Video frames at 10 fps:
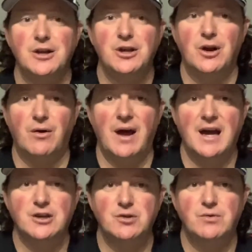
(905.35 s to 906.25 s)
you know,
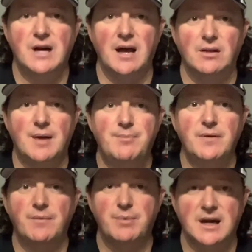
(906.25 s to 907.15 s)
as you dial up, if
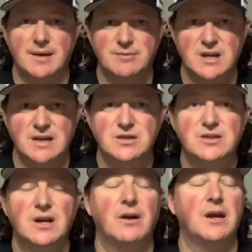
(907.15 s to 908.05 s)
it becomes
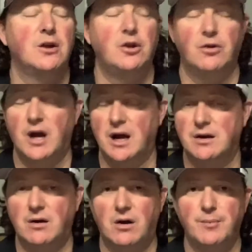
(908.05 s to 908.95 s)
necessary, you're not going
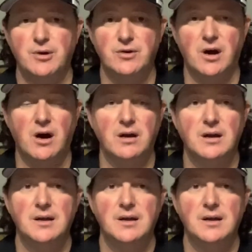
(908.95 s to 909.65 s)
to harm your dog.